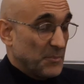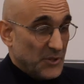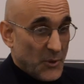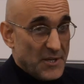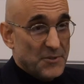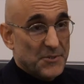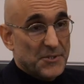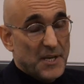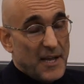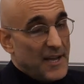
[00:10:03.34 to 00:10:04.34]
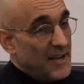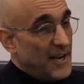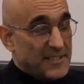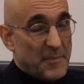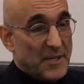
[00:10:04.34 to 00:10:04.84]
the Blue Angels.
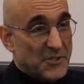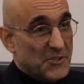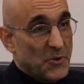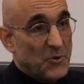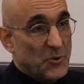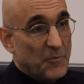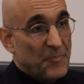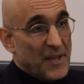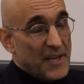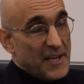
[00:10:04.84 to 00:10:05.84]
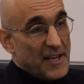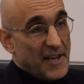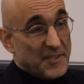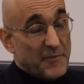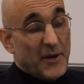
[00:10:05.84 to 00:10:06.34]
I thought, man, this is so cool.
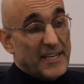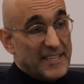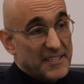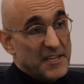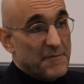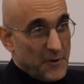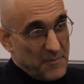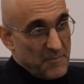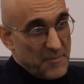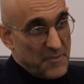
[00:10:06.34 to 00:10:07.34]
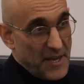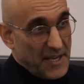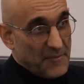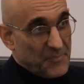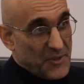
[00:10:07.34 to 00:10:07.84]
It's a very different
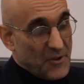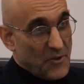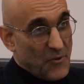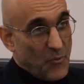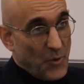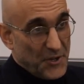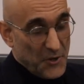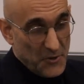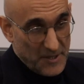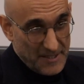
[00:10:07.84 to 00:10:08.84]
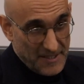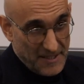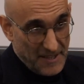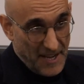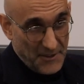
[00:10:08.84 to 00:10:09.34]
thing when you're
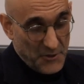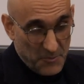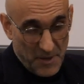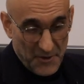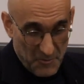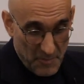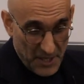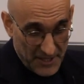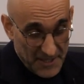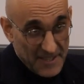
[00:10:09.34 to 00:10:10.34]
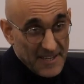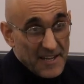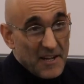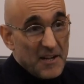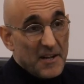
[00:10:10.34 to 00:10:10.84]
on your belly,
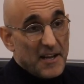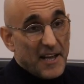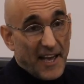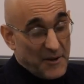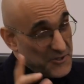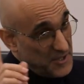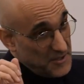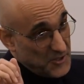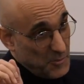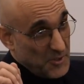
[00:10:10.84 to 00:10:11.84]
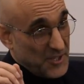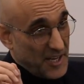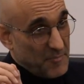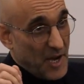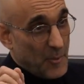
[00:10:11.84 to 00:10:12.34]
and there's a
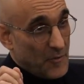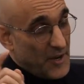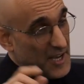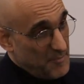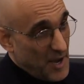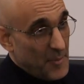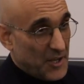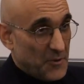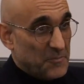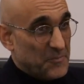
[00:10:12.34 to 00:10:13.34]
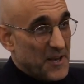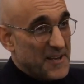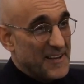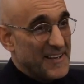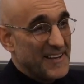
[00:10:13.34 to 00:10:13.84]
supersonic bomber overhead bombing you.
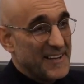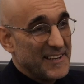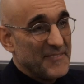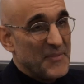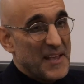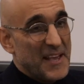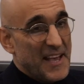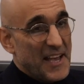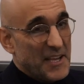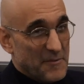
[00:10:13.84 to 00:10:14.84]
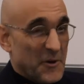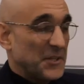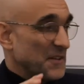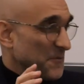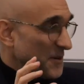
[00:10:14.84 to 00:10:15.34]
A very
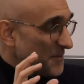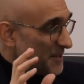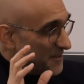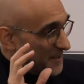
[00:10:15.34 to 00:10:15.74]
different